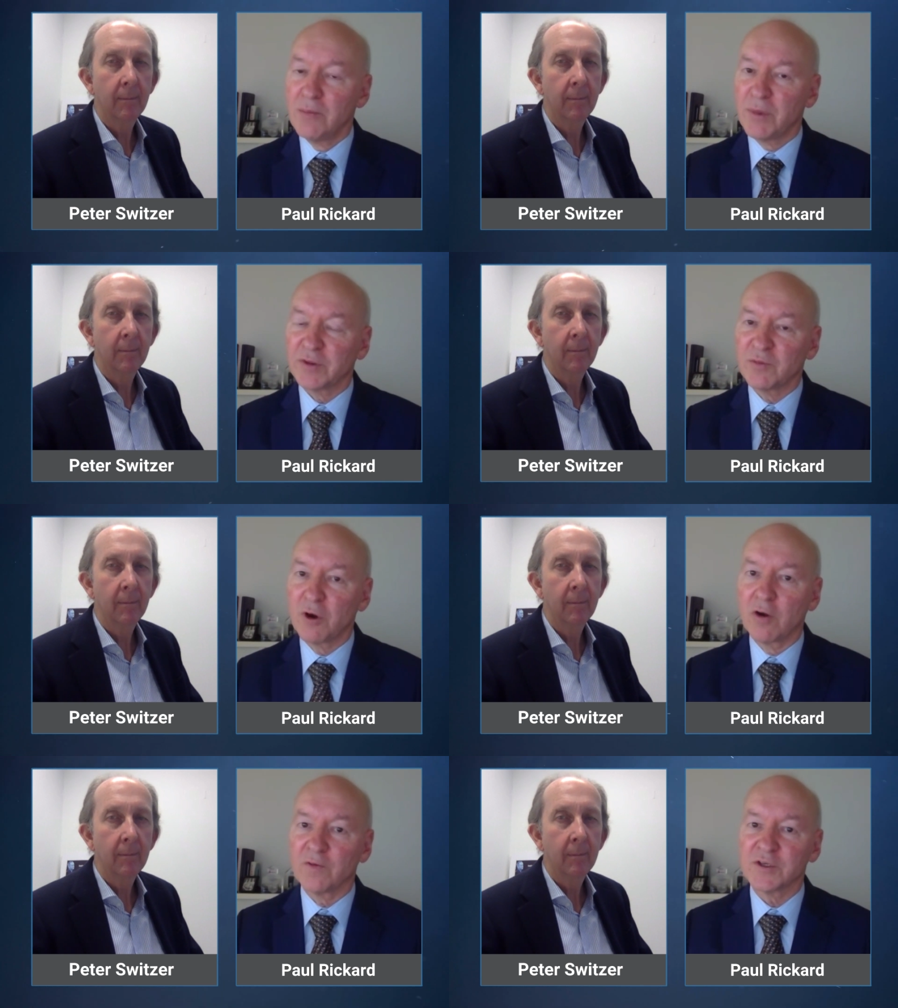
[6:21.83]
Speaker 1: But the
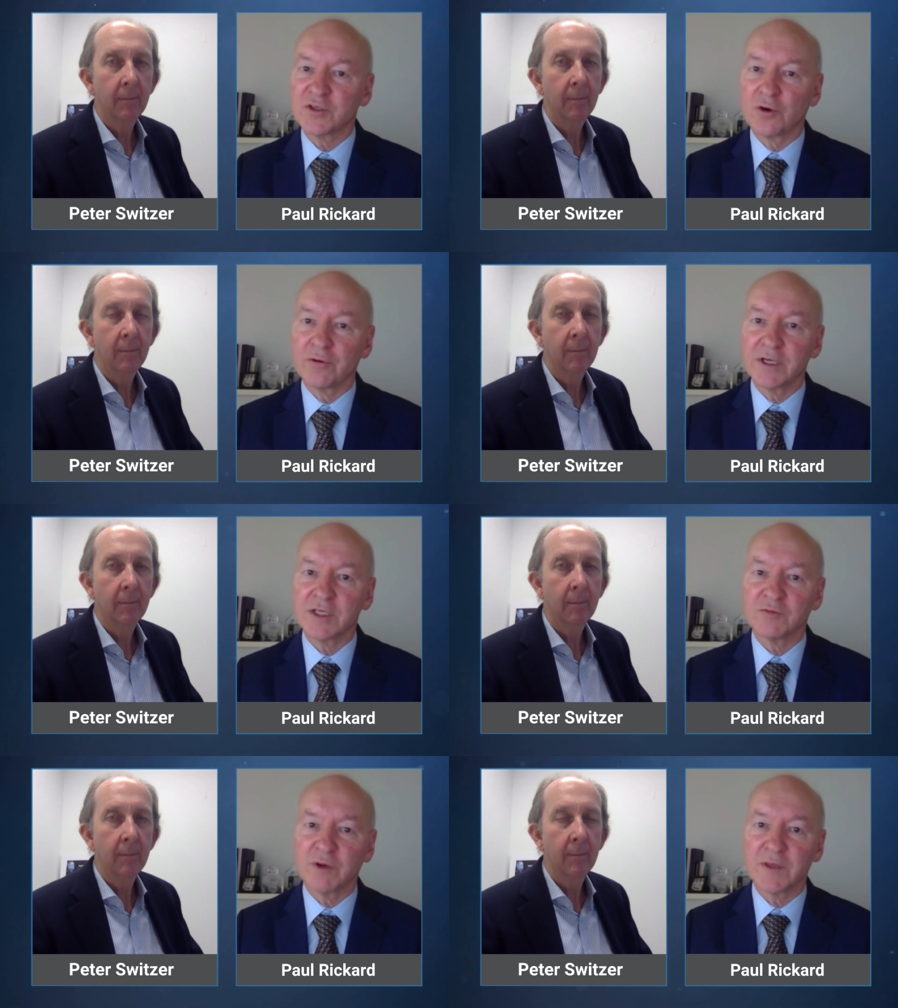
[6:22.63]
moral of the story
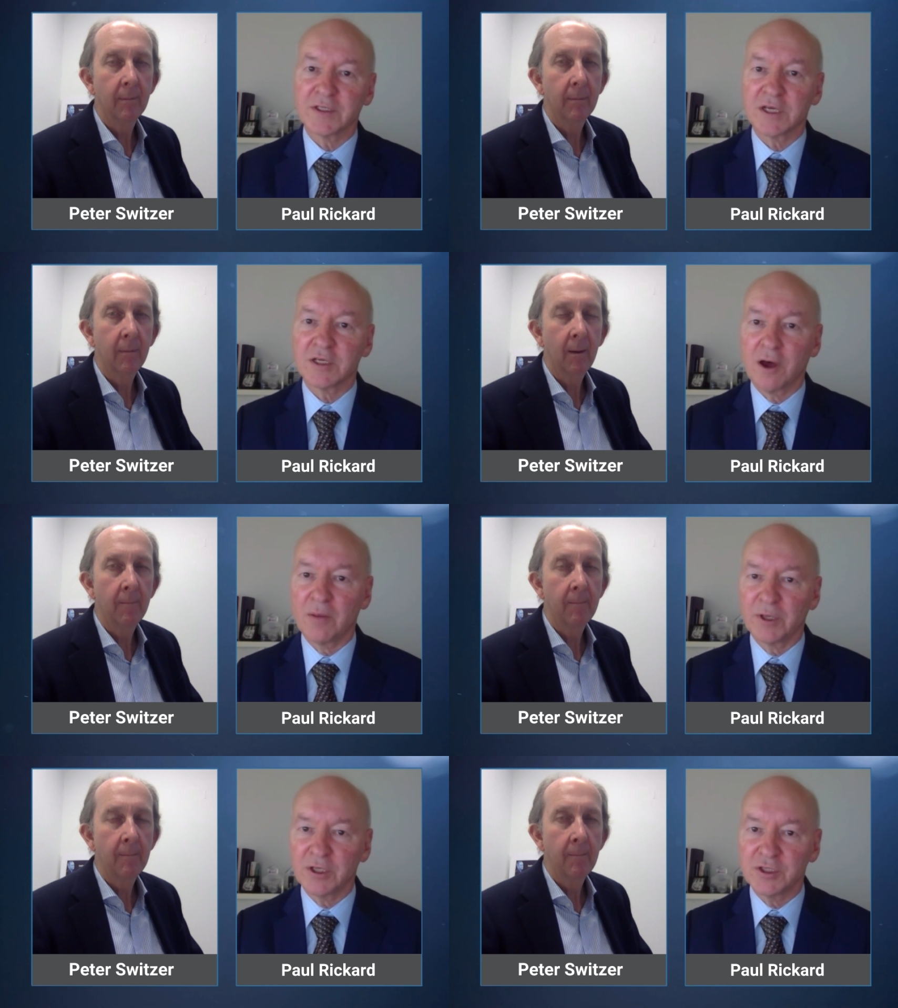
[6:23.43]
is when there's an
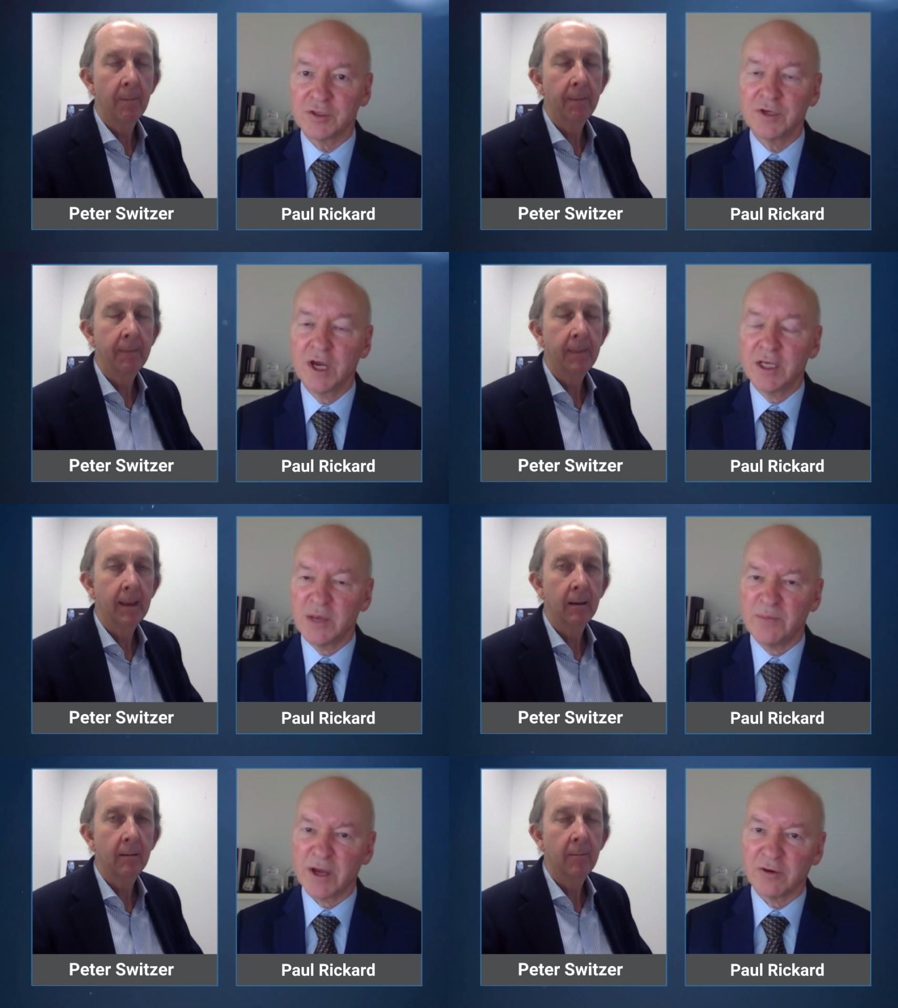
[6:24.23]
entitlement issue,
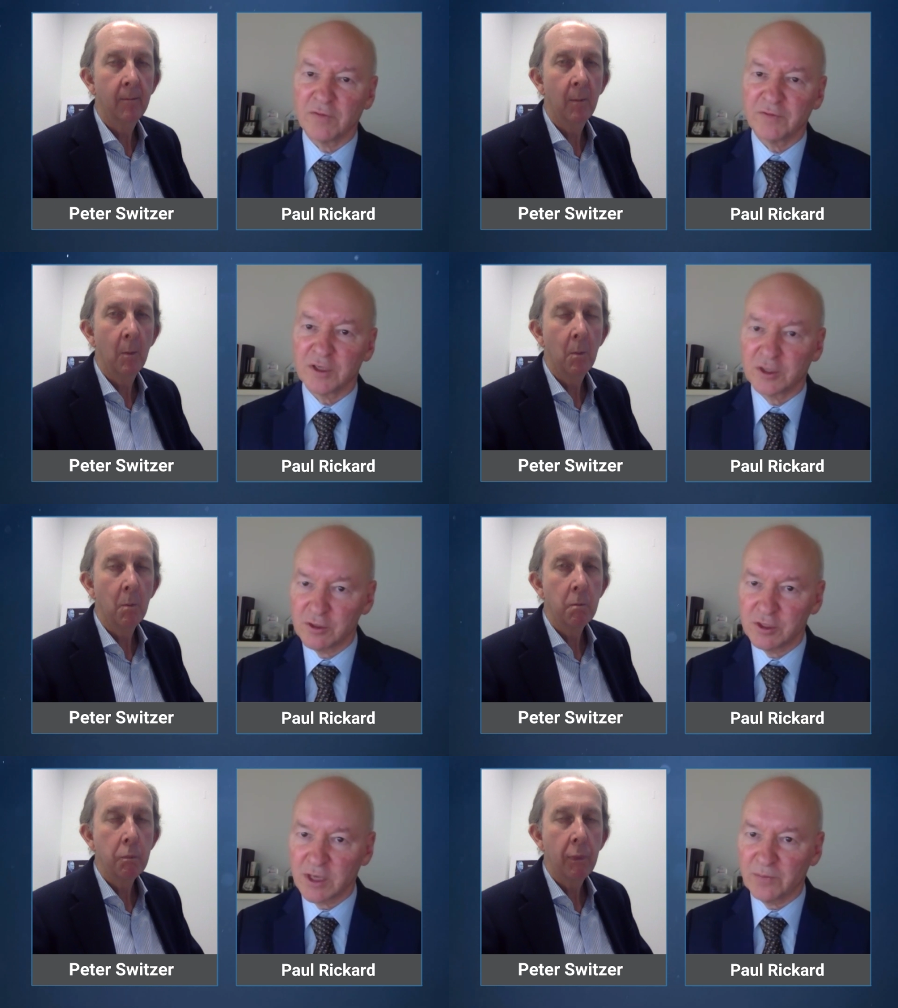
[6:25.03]
you're better off to do
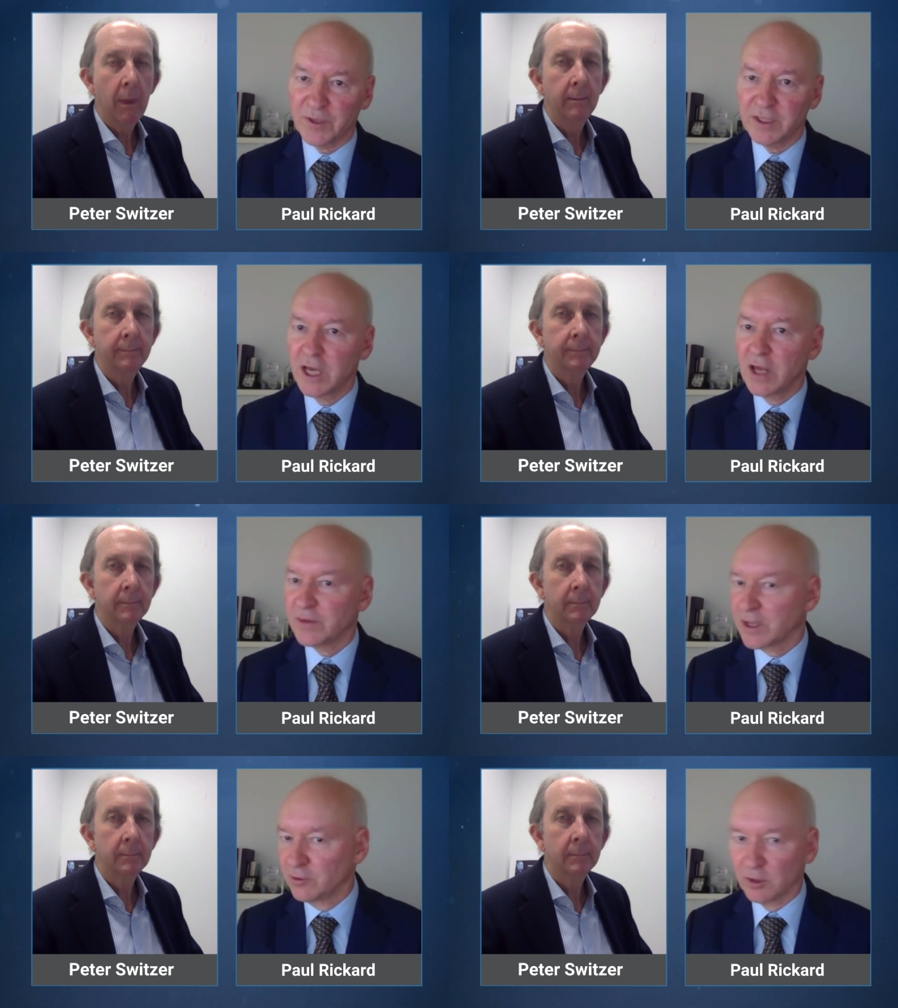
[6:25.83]
something
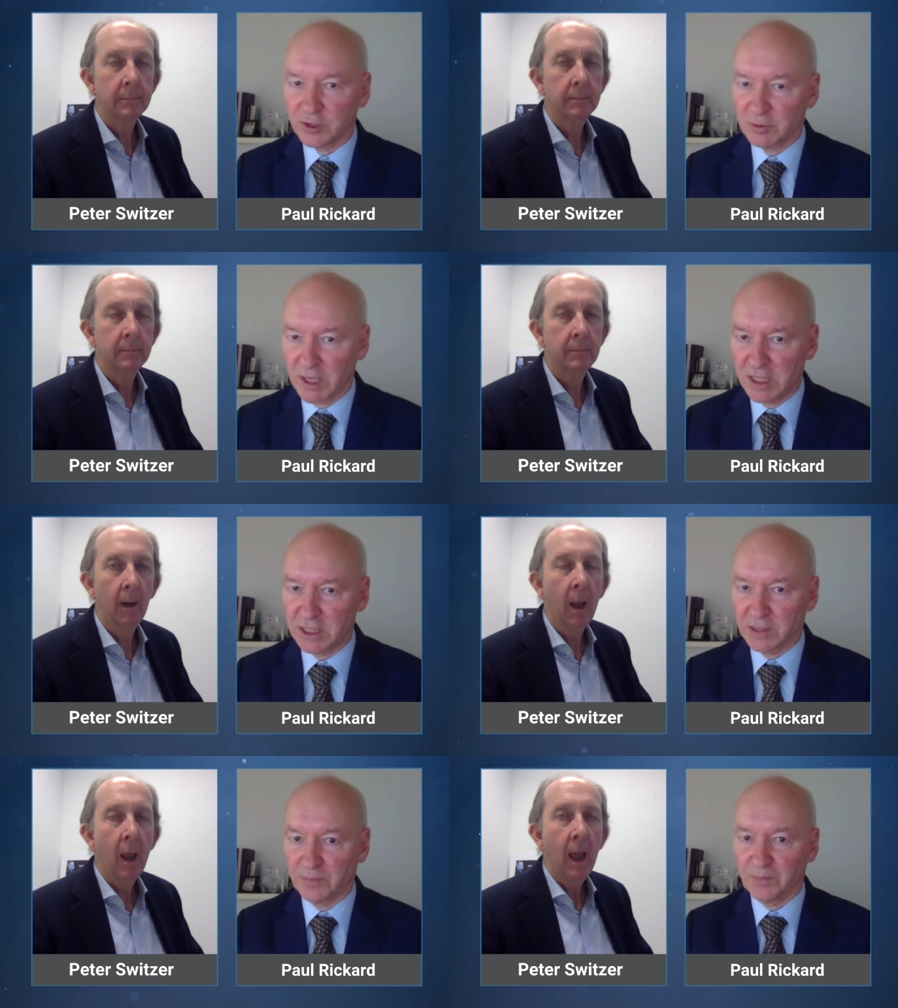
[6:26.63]
than not do
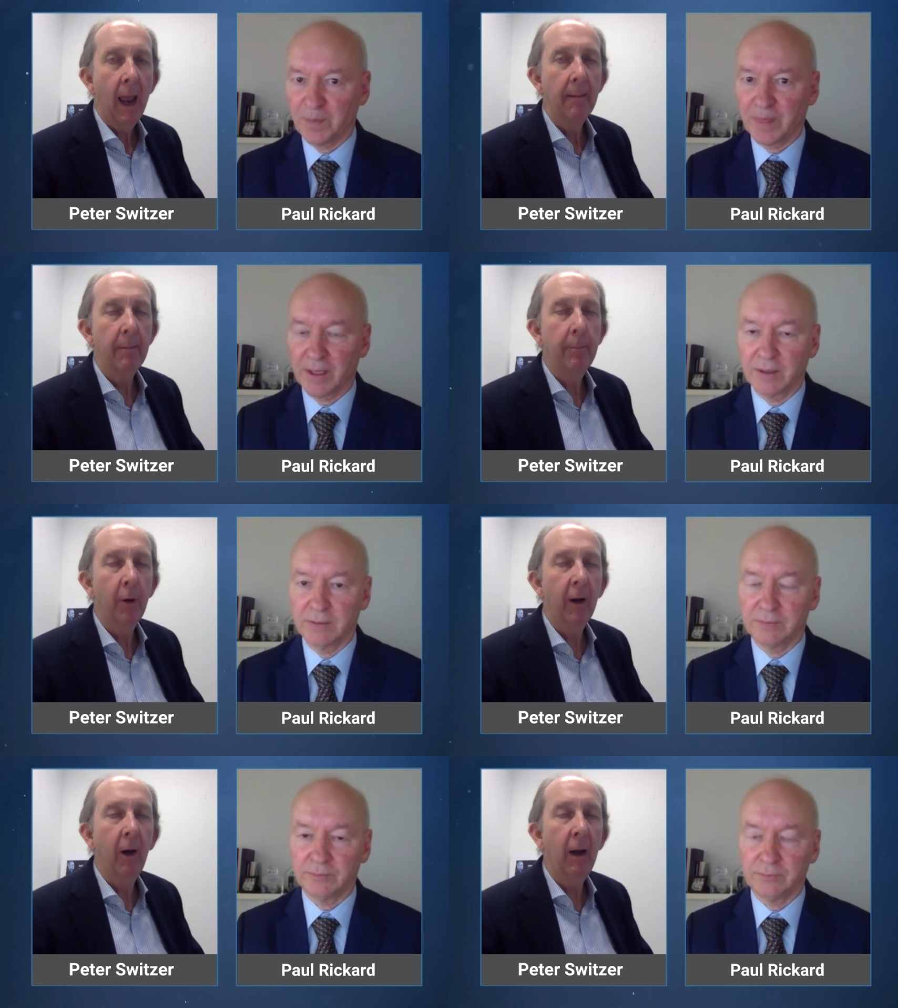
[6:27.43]
anything.
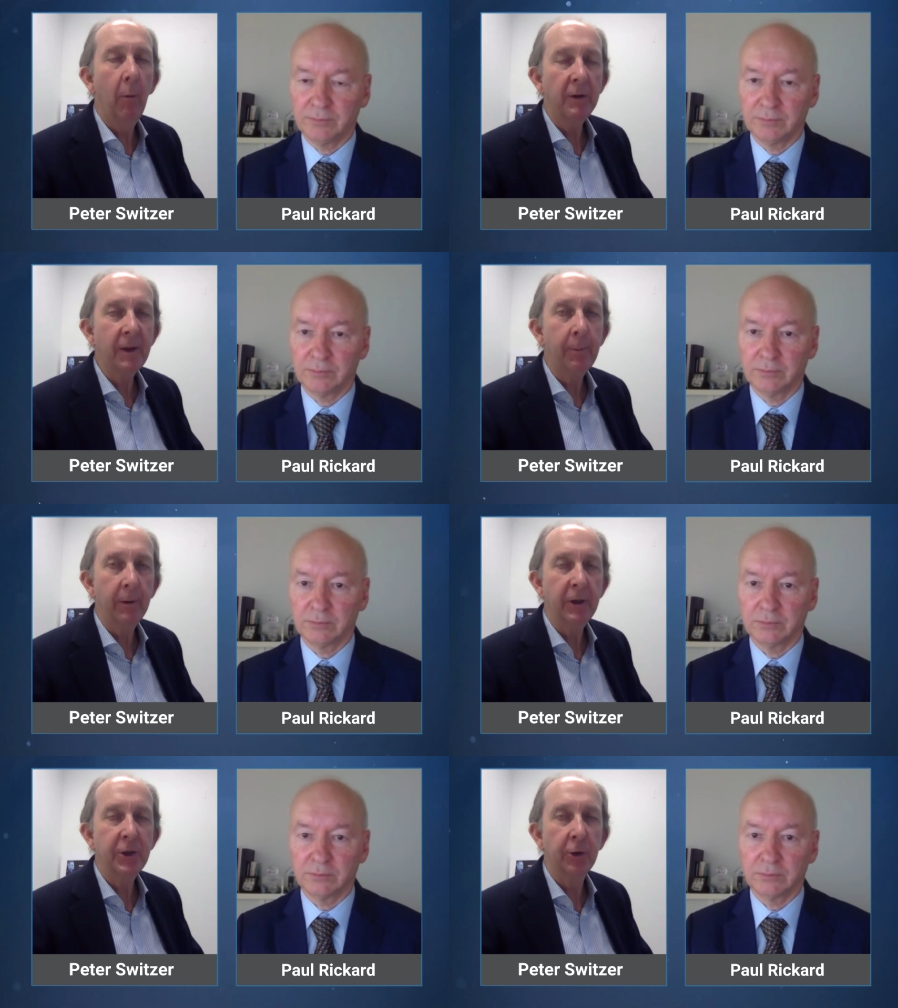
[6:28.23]
Speaker 2: Paul, it was a pretty
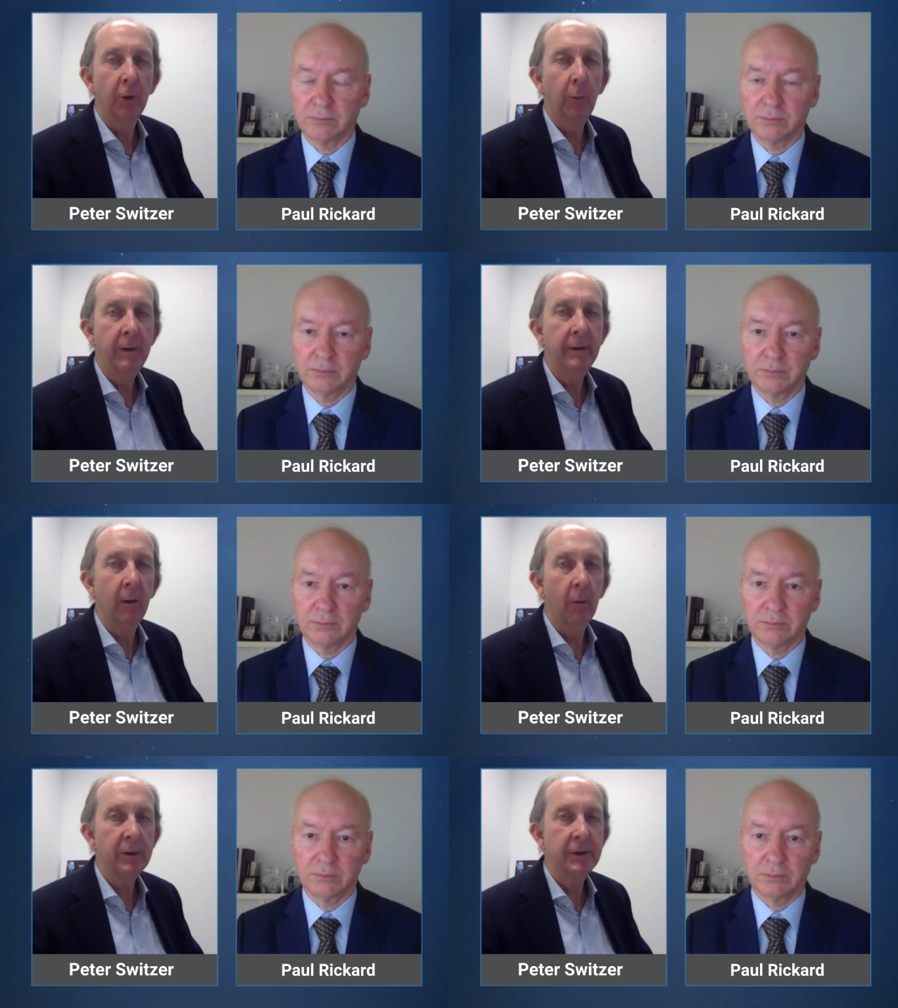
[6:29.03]
short window,
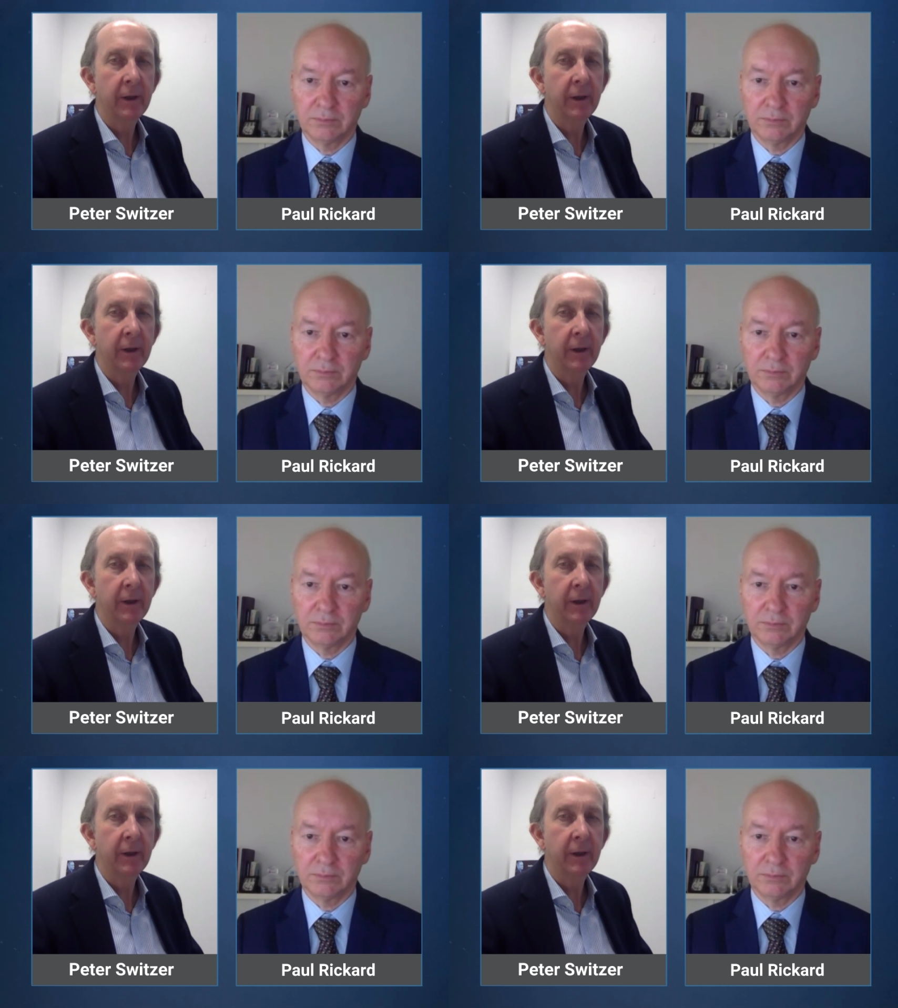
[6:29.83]
wasn't